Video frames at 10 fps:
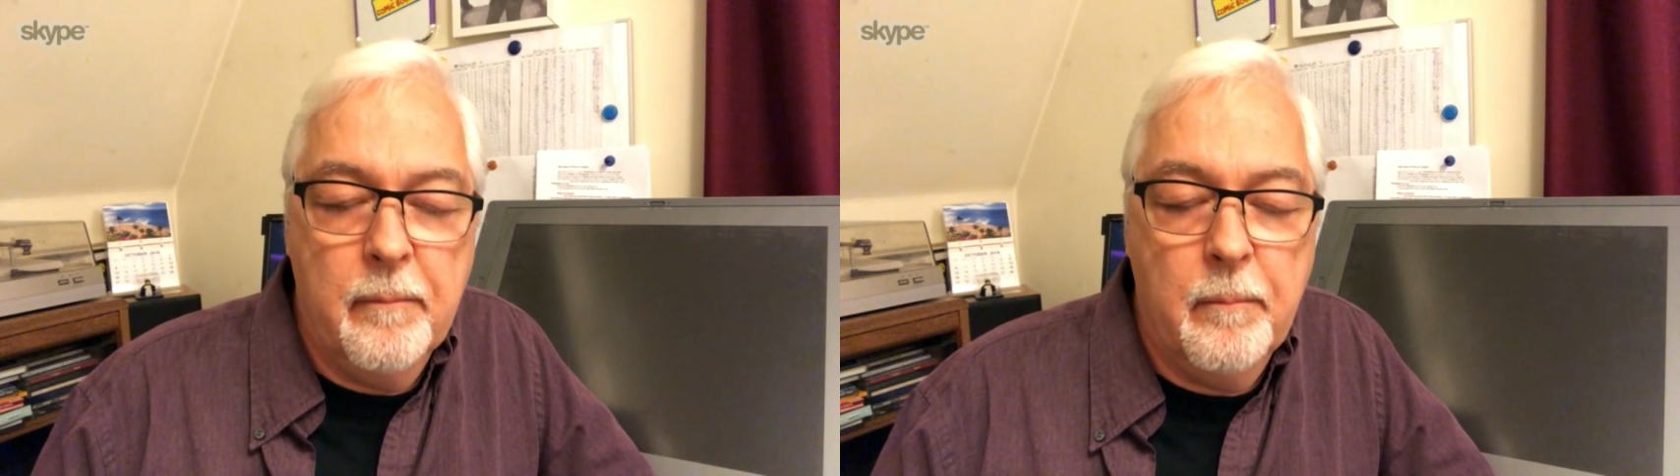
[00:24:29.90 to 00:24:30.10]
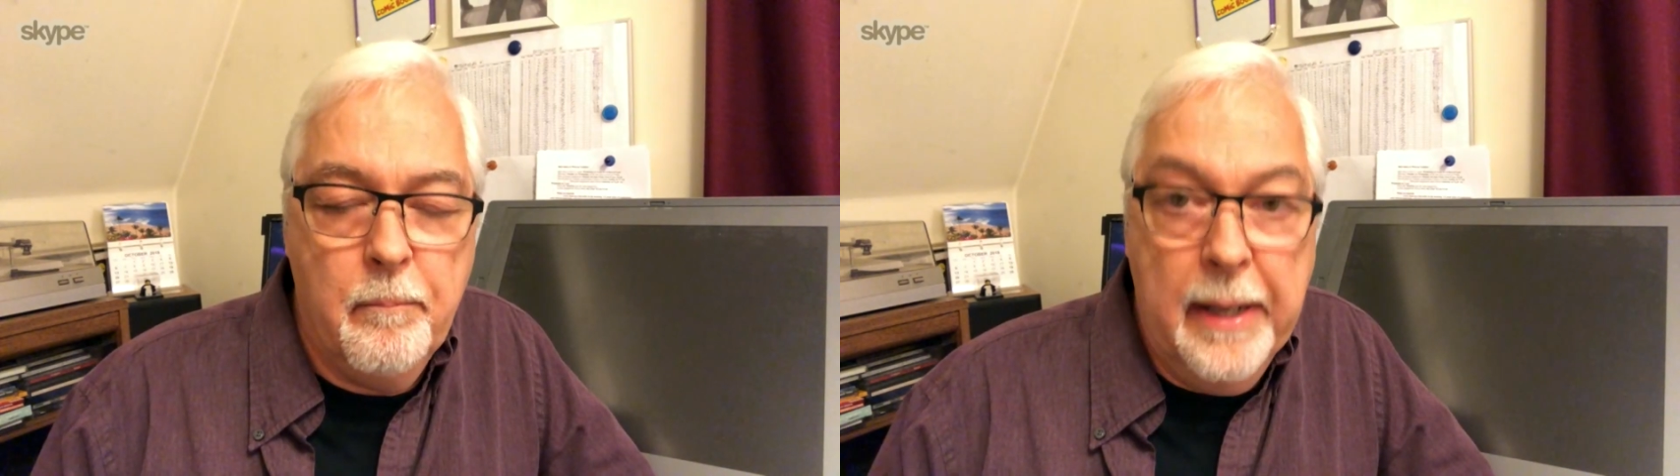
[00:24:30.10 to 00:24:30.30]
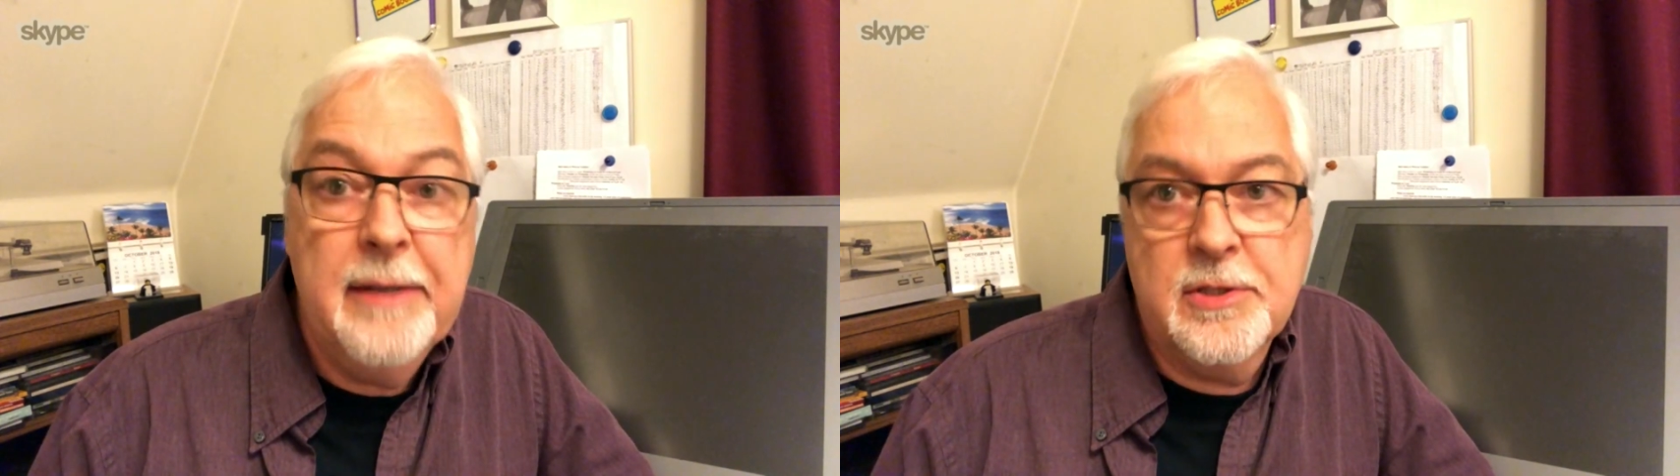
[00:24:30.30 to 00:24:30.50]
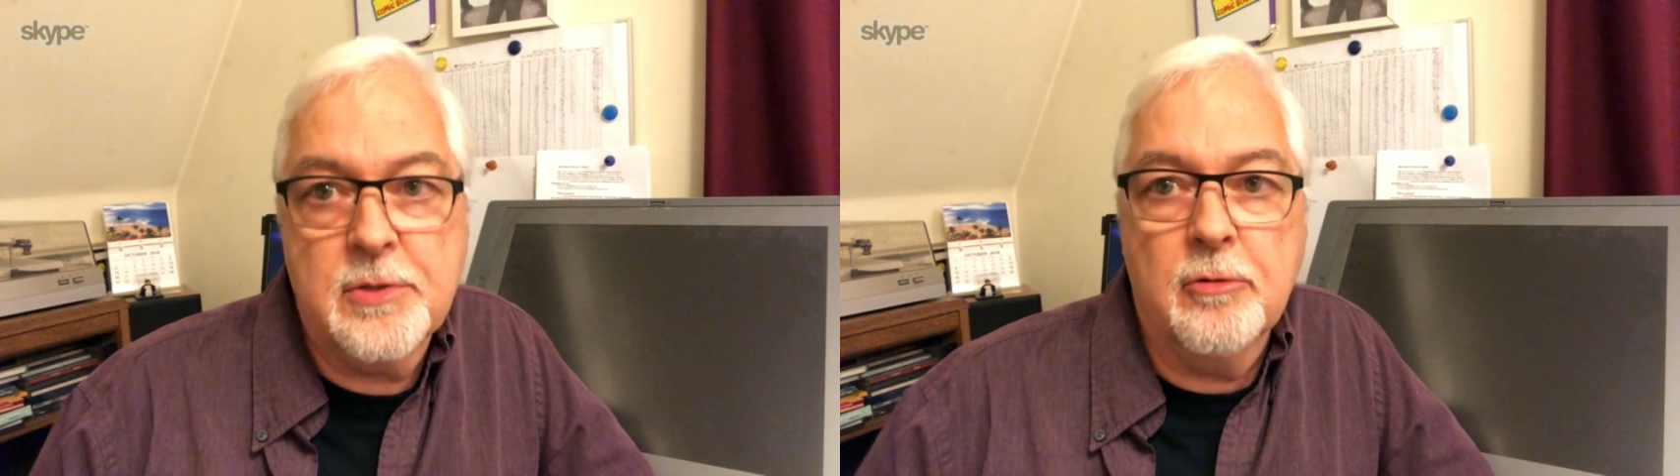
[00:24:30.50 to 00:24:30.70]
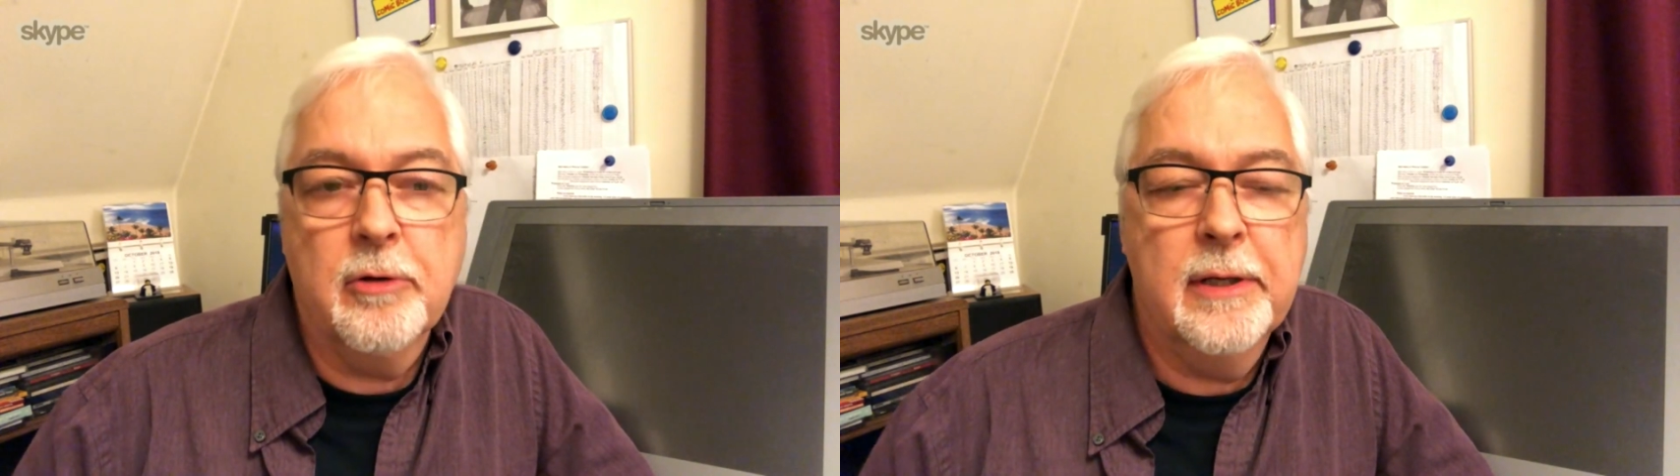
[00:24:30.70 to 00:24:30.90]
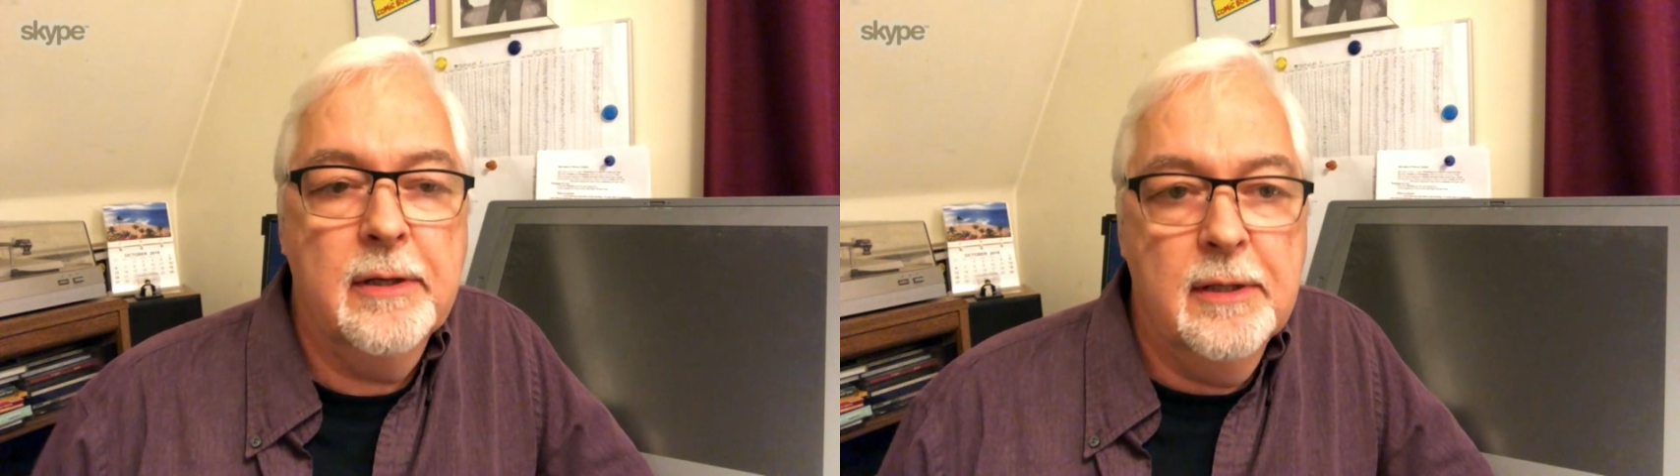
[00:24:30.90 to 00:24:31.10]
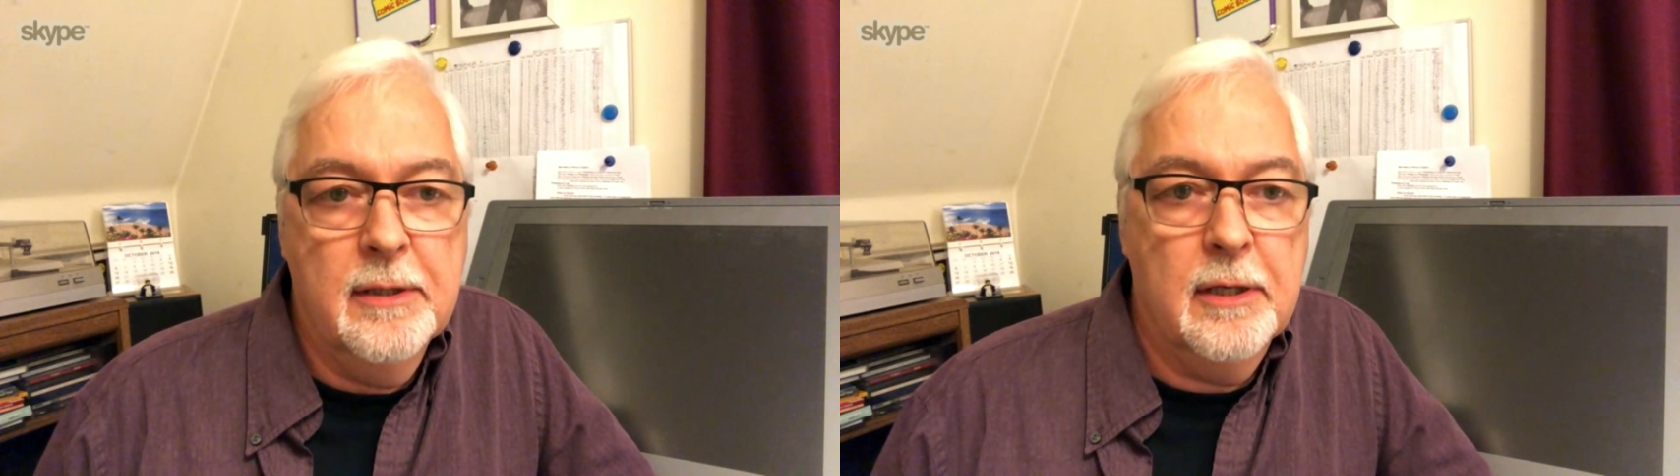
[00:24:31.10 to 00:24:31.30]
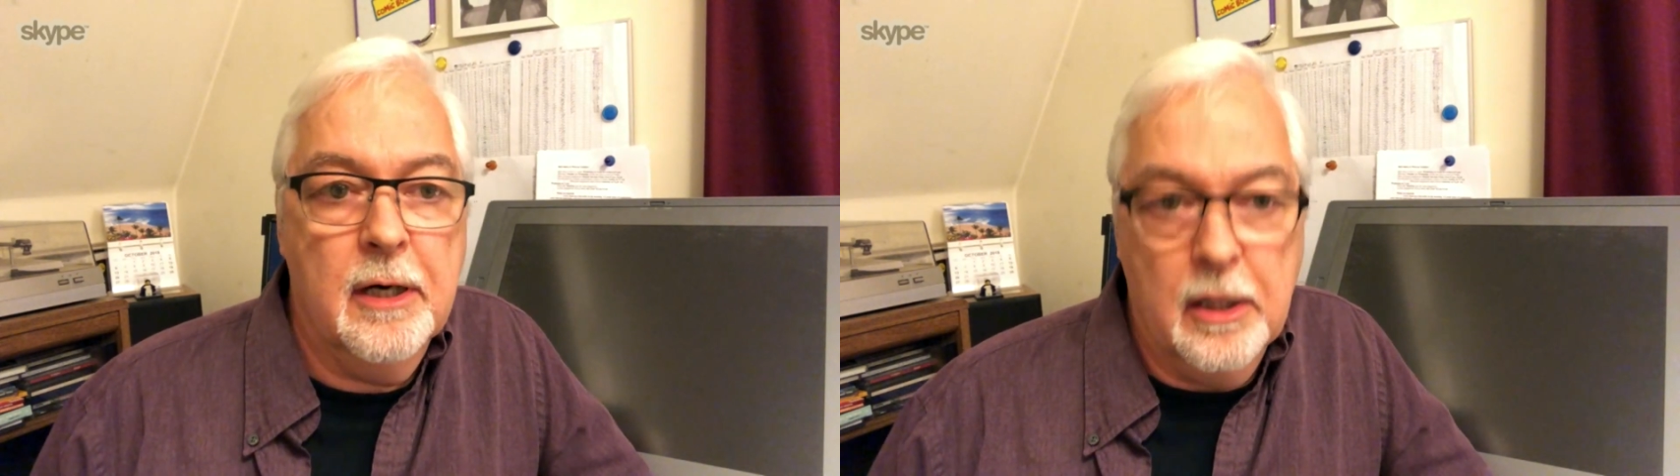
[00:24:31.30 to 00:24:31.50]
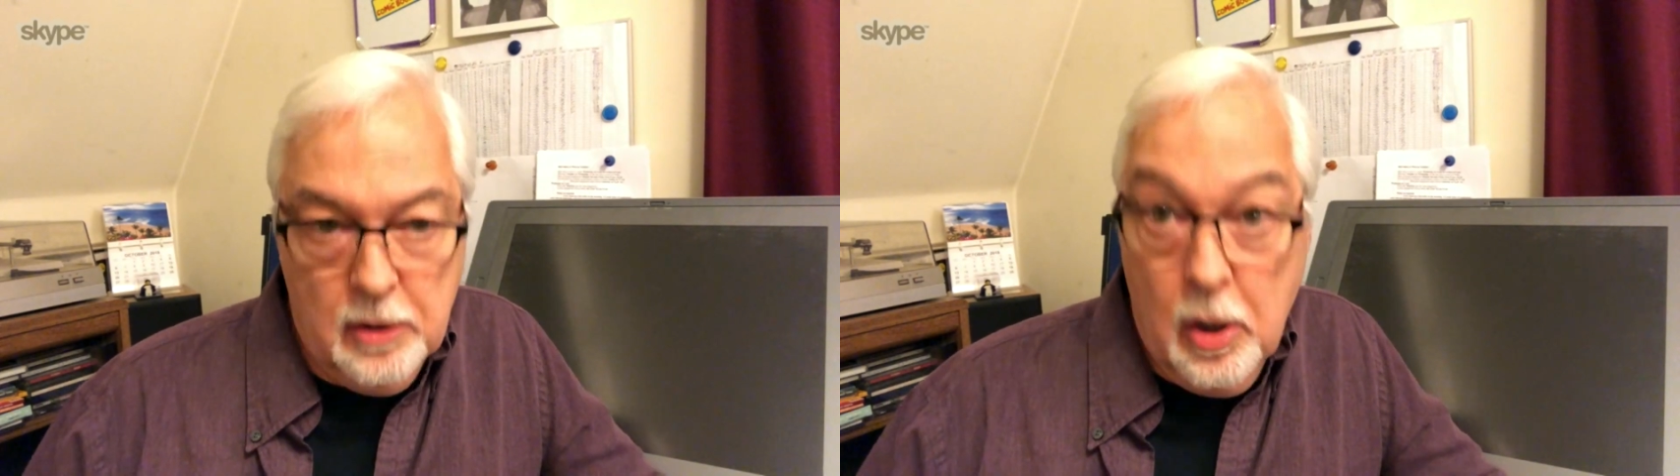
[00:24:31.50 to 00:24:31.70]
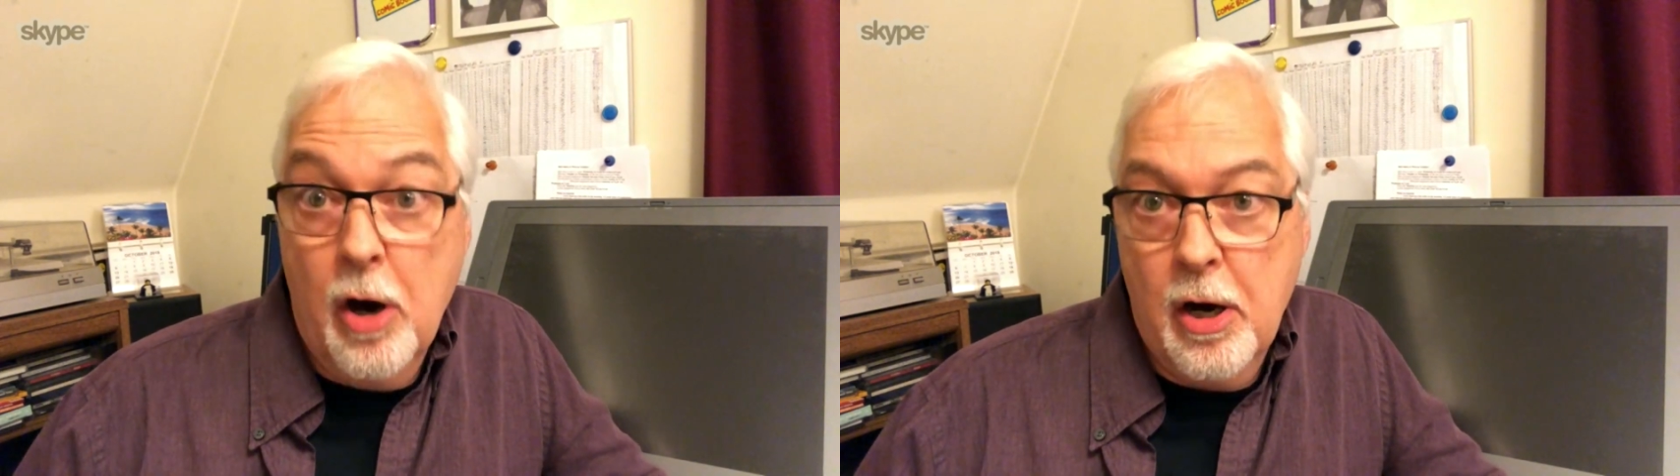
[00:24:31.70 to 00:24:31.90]
main story, a
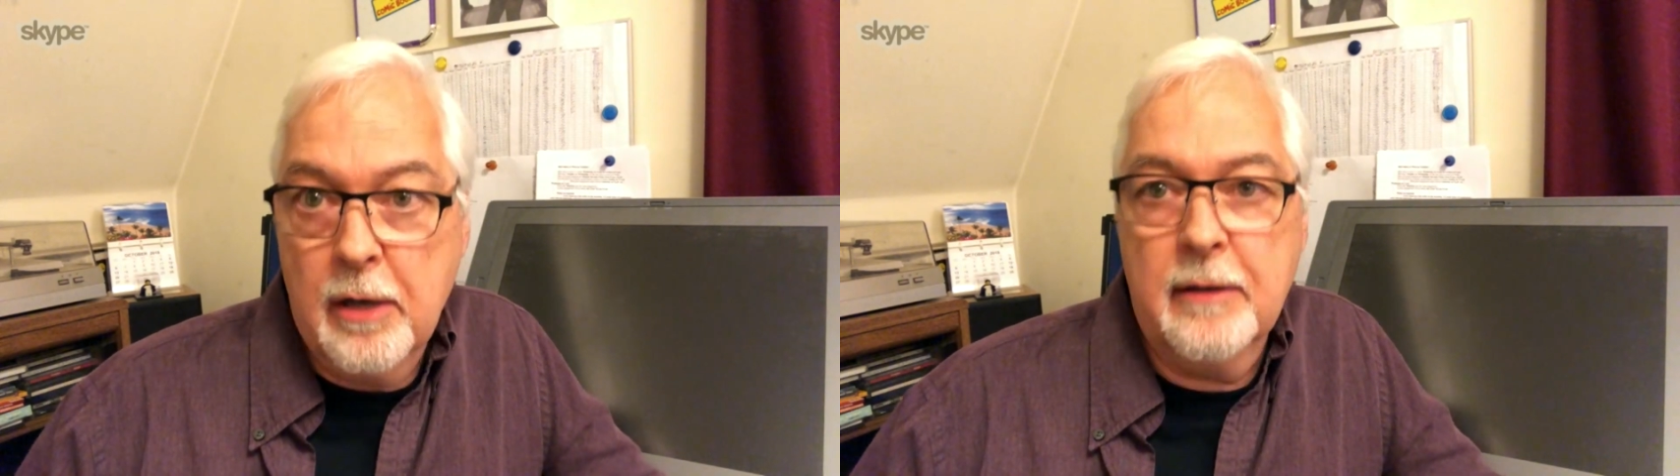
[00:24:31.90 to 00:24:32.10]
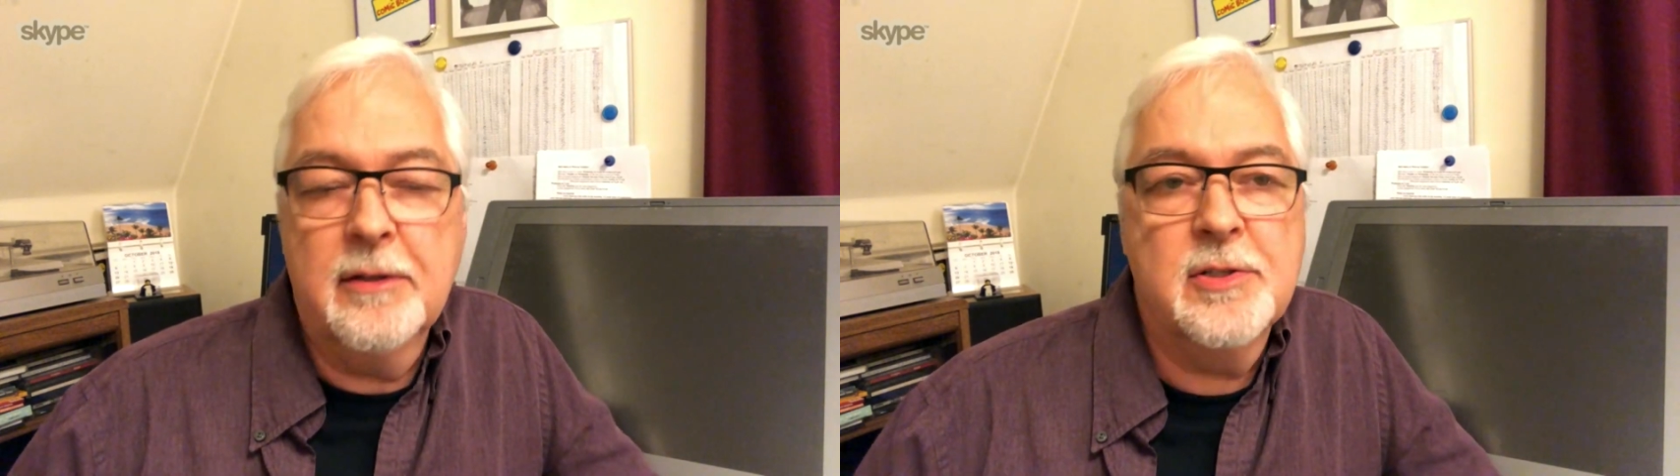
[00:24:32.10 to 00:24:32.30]
long